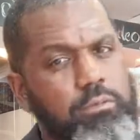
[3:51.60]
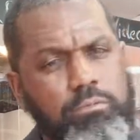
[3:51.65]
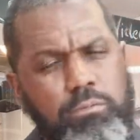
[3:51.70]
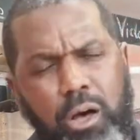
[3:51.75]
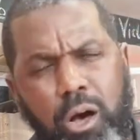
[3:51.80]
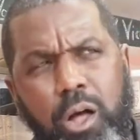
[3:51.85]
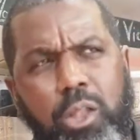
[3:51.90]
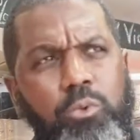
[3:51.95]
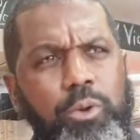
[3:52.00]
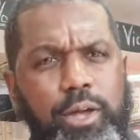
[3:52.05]

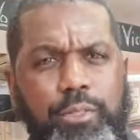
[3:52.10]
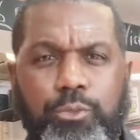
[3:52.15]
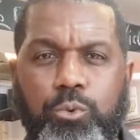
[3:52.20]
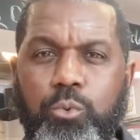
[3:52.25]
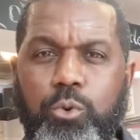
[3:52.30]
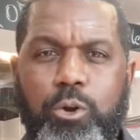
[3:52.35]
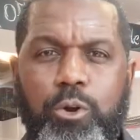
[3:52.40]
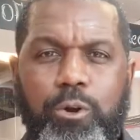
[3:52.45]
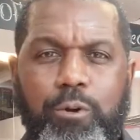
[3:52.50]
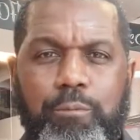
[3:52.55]
all around the
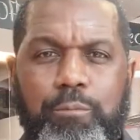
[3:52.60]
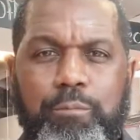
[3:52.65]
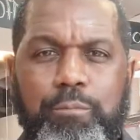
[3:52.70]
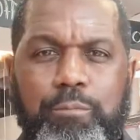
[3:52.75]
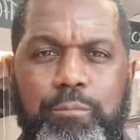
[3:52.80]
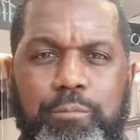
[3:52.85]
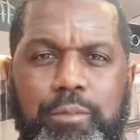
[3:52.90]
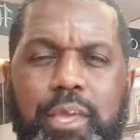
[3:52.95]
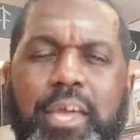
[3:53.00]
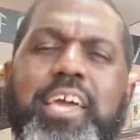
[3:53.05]
world.
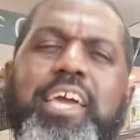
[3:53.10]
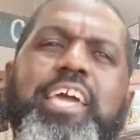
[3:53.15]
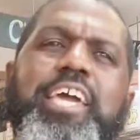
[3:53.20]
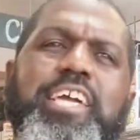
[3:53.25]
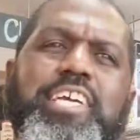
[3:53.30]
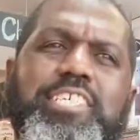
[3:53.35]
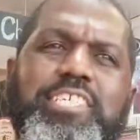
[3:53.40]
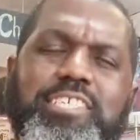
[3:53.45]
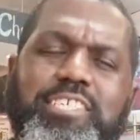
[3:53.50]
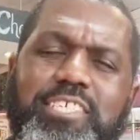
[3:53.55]

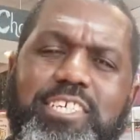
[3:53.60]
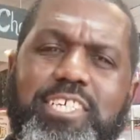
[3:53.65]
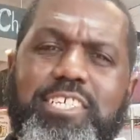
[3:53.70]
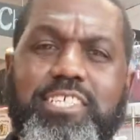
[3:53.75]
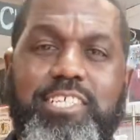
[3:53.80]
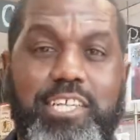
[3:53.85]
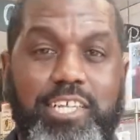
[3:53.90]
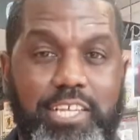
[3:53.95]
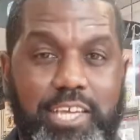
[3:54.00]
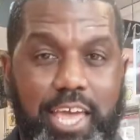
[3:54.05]
It
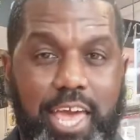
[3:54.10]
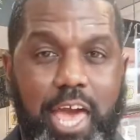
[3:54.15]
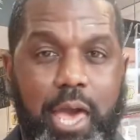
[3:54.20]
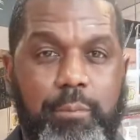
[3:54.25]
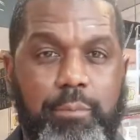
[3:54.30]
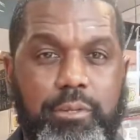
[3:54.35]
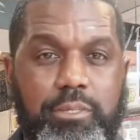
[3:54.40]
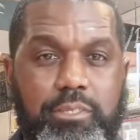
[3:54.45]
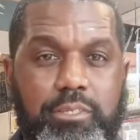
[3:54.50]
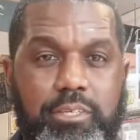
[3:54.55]
consistently
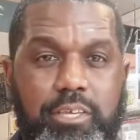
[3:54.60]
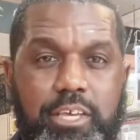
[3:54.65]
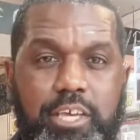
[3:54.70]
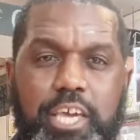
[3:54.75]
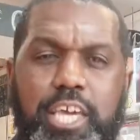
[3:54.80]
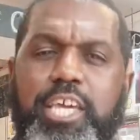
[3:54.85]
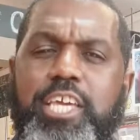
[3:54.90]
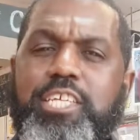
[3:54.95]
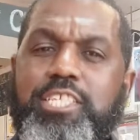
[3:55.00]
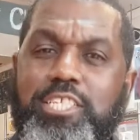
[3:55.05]
happens.
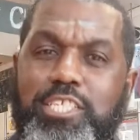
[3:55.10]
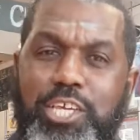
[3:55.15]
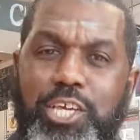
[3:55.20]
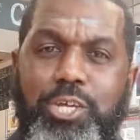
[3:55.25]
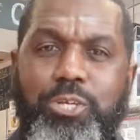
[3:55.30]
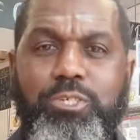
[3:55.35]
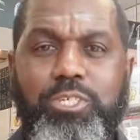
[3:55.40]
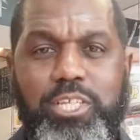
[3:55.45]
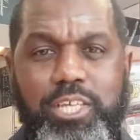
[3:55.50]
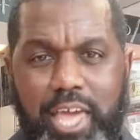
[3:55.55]
It
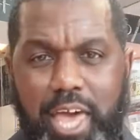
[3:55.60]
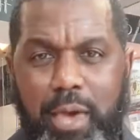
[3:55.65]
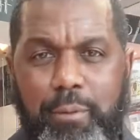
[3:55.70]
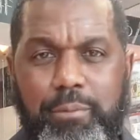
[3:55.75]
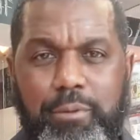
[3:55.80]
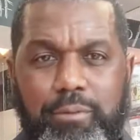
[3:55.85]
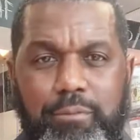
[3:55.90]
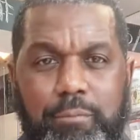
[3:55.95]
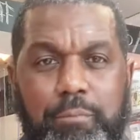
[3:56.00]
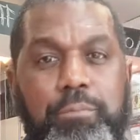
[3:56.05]
continuously
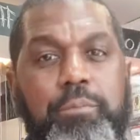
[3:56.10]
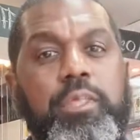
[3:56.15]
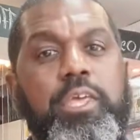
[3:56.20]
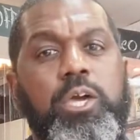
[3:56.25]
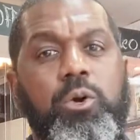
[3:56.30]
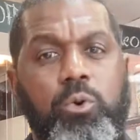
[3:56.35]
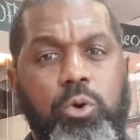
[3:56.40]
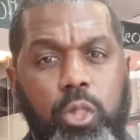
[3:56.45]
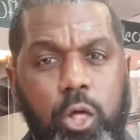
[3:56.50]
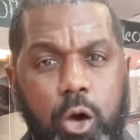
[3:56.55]
happens.
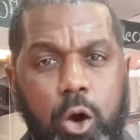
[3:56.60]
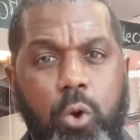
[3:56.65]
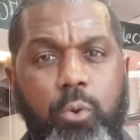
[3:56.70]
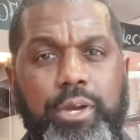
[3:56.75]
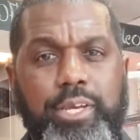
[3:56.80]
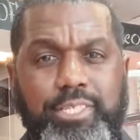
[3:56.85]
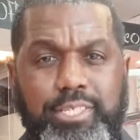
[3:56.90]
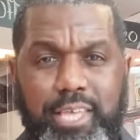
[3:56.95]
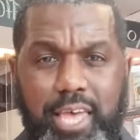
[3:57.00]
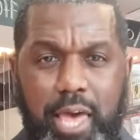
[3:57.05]
It will
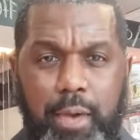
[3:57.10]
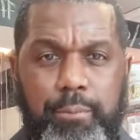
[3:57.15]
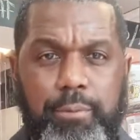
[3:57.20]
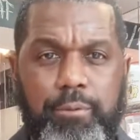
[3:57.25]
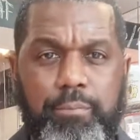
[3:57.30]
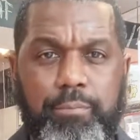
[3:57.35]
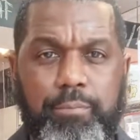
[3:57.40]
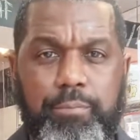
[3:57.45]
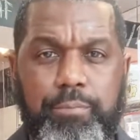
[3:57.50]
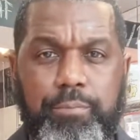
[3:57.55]
always
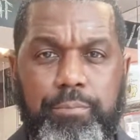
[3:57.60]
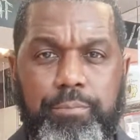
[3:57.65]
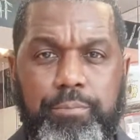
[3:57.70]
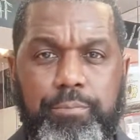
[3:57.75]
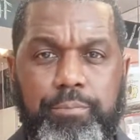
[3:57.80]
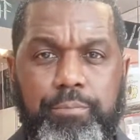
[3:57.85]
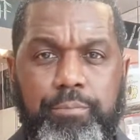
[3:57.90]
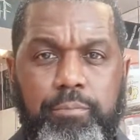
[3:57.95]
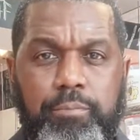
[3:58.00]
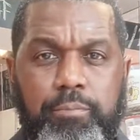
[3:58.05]
happen.
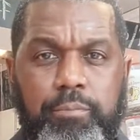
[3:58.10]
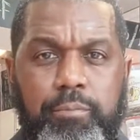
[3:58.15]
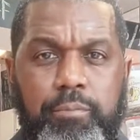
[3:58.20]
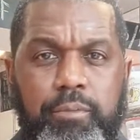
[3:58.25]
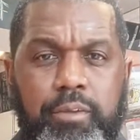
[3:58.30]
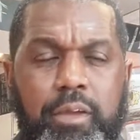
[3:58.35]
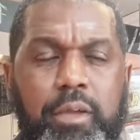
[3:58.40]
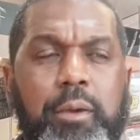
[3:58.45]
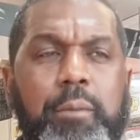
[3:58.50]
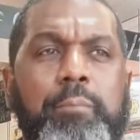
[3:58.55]

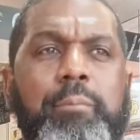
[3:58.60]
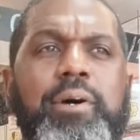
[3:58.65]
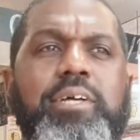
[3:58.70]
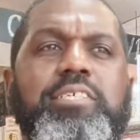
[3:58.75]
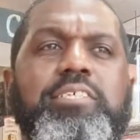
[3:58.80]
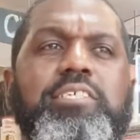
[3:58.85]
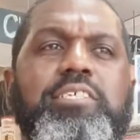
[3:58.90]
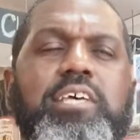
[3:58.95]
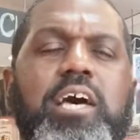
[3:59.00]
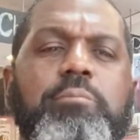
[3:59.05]

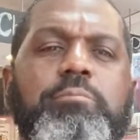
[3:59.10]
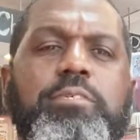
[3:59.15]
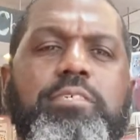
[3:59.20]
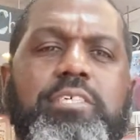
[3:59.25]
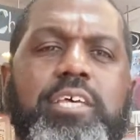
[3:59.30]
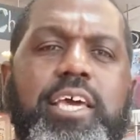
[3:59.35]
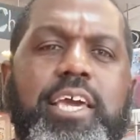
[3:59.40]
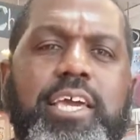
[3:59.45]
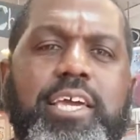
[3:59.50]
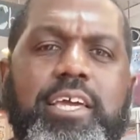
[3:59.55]
But some
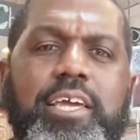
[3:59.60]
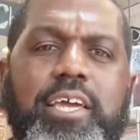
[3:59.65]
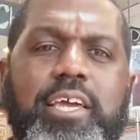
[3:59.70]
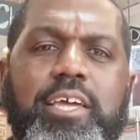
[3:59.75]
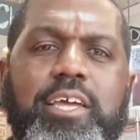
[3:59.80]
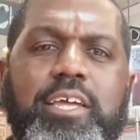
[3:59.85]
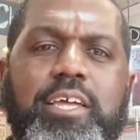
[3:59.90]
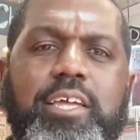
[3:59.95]
say